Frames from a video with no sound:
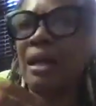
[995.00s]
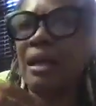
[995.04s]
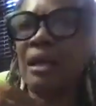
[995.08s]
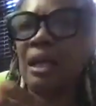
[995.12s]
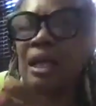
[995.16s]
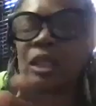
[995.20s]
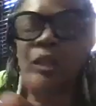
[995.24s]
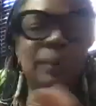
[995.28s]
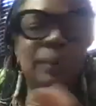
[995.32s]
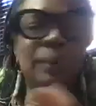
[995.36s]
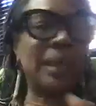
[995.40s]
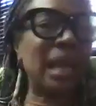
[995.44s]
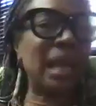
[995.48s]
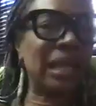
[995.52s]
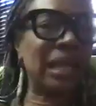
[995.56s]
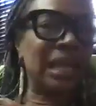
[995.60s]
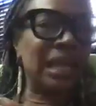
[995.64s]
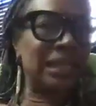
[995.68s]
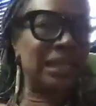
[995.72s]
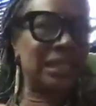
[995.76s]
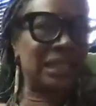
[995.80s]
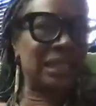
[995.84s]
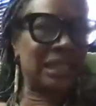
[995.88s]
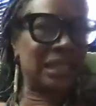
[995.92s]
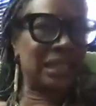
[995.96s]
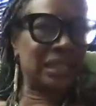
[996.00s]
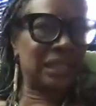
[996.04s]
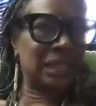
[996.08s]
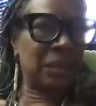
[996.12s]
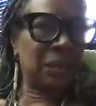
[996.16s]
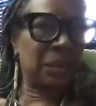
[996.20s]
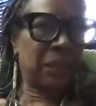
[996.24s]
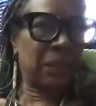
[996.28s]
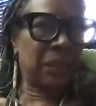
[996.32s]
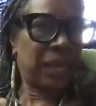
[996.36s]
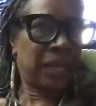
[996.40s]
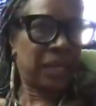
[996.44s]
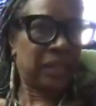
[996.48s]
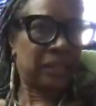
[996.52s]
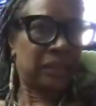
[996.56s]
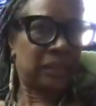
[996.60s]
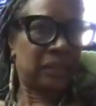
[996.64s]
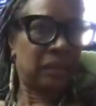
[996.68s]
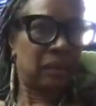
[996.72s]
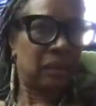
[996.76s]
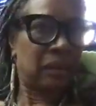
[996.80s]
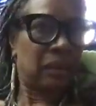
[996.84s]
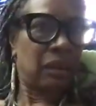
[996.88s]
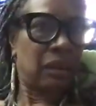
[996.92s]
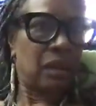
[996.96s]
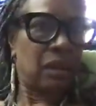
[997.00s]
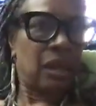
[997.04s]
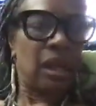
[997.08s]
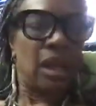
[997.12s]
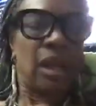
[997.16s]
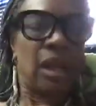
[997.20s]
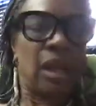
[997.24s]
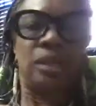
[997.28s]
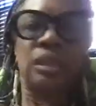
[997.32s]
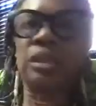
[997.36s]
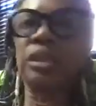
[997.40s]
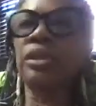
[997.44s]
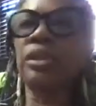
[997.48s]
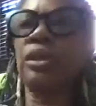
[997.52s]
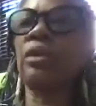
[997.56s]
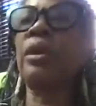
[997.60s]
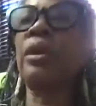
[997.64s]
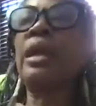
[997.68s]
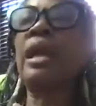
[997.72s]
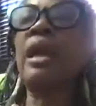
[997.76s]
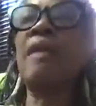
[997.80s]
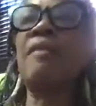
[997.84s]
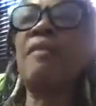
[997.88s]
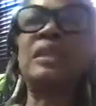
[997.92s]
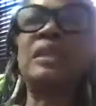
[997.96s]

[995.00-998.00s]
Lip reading: because we got like 16 weeks. So you're going to have